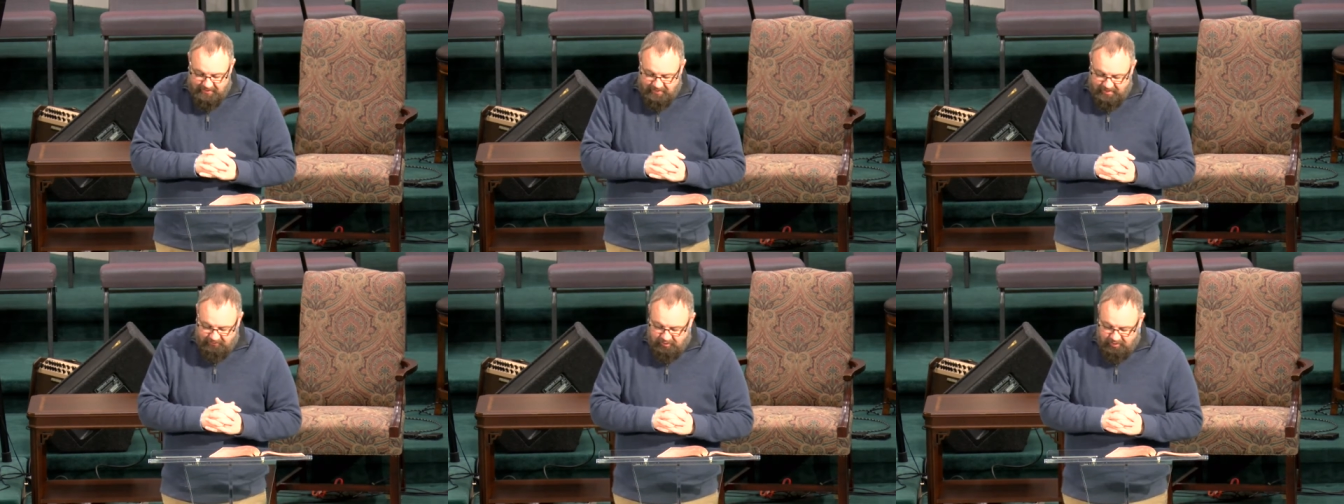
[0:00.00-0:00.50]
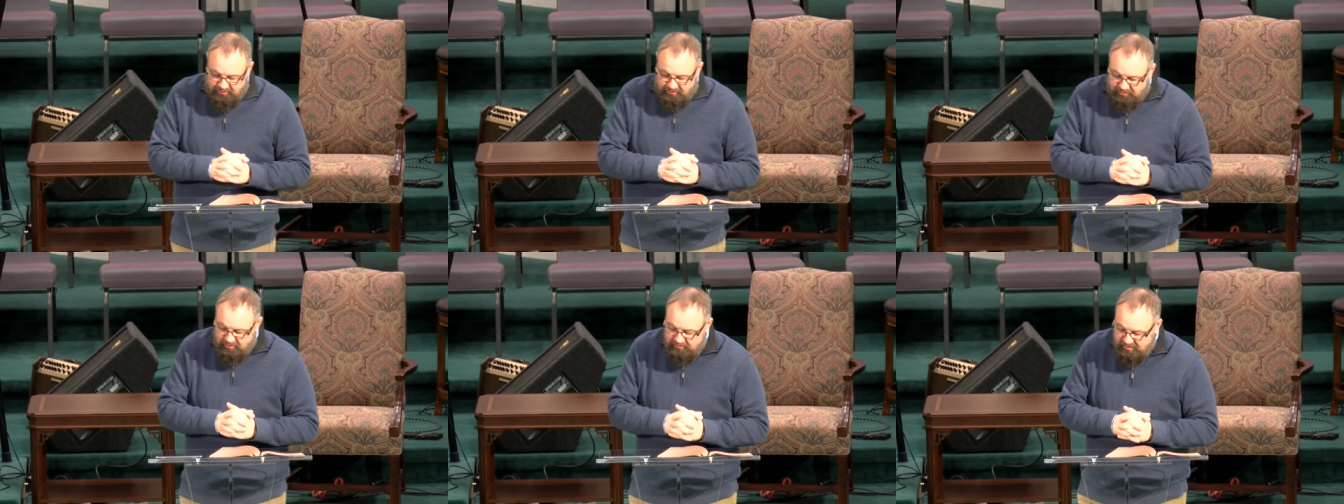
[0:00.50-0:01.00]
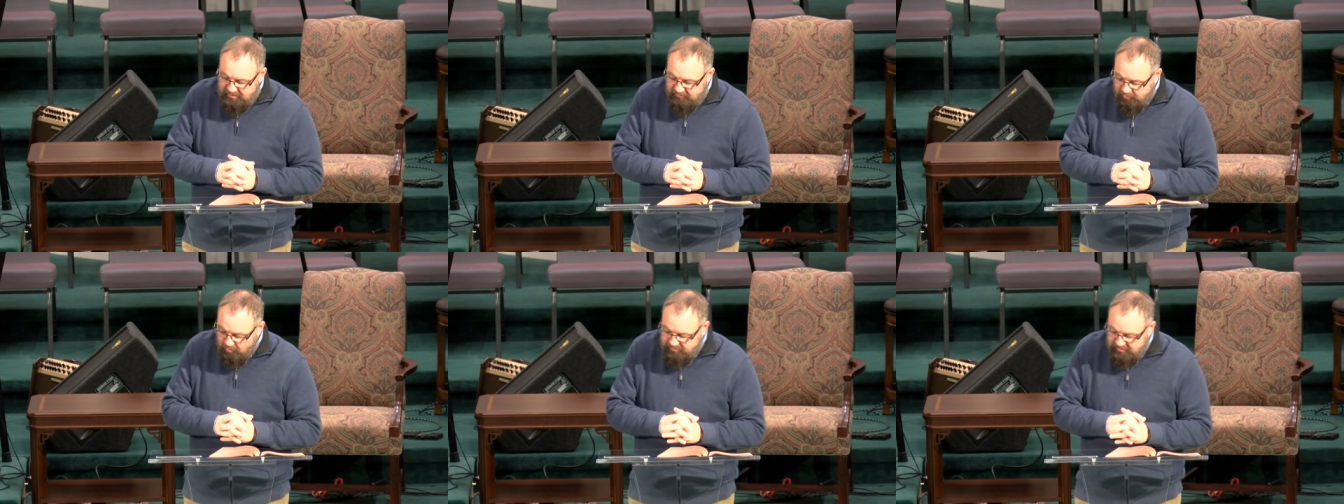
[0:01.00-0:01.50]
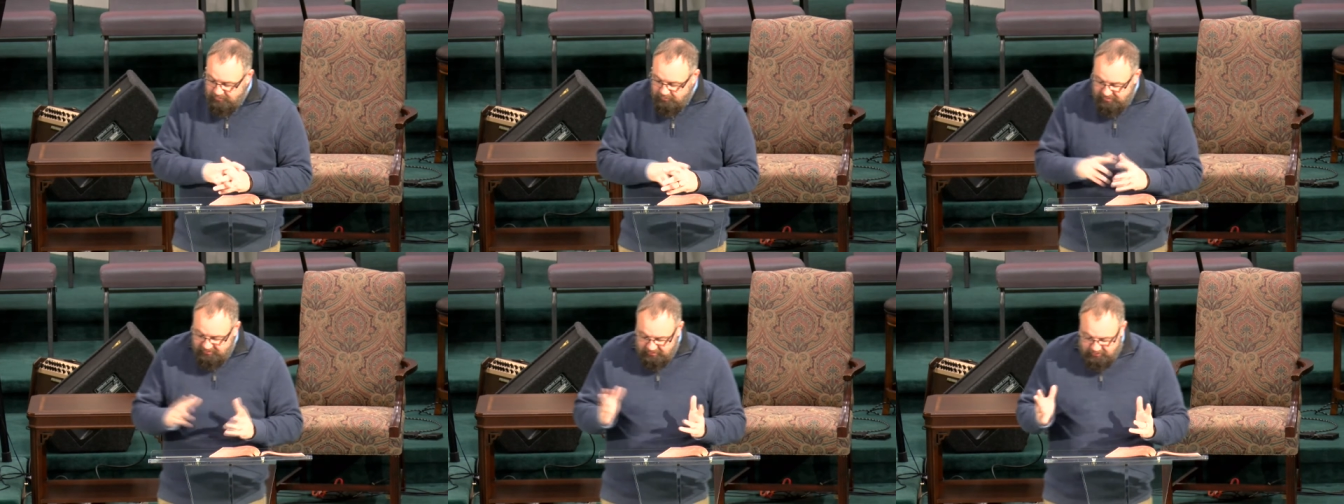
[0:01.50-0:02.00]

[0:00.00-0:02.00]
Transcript: In verses 13 to 14, we see